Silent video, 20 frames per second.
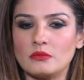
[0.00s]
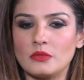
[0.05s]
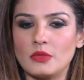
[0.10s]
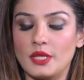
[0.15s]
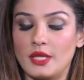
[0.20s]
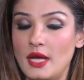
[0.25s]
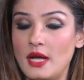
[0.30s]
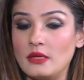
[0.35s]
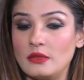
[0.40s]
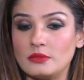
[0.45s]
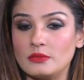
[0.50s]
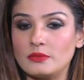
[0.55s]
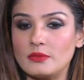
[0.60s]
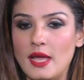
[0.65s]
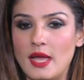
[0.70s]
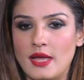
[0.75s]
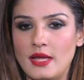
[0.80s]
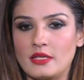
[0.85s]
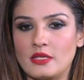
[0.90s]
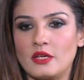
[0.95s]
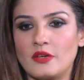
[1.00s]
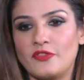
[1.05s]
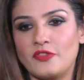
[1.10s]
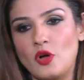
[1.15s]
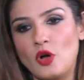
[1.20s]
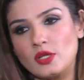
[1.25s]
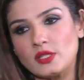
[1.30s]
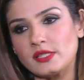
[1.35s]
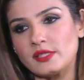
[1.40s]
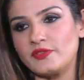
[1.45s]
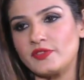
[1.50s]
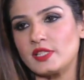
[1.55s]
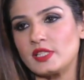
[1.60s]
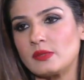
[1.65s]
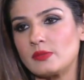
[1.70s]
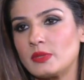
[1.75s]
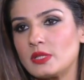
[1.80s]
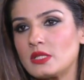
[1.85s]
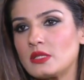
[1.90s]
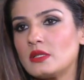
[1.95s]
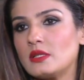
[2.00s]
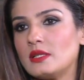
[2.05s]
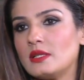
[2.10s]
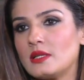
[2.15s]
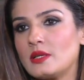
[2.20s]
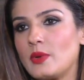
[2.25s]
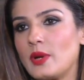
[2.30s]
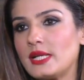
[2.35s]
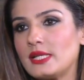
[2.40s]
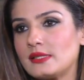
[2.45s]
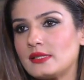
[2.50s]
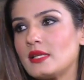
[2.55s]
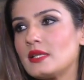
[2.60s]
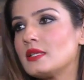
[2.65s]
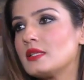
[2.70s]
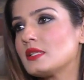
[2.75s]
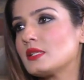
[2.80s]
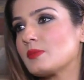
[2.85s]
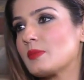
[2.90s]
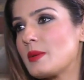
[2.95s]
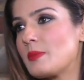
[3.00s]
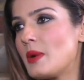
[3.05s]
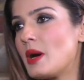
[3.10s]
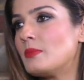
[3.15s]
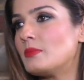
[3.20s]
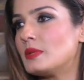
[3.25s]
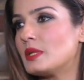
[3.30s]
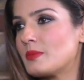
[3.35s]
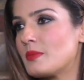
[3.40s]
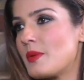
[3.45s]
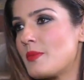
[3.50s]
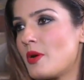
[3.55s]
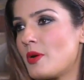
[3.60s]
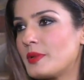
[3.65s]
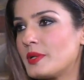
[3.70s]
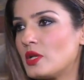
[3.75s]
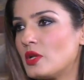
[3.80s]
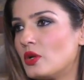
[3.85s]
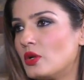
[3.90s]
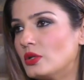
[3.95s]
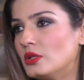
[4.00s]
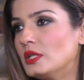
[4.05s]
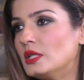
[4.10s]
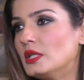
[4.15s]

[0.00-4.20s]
Yeah, and of course, if it's maternal advice, then it is my mom and my mom-in-law,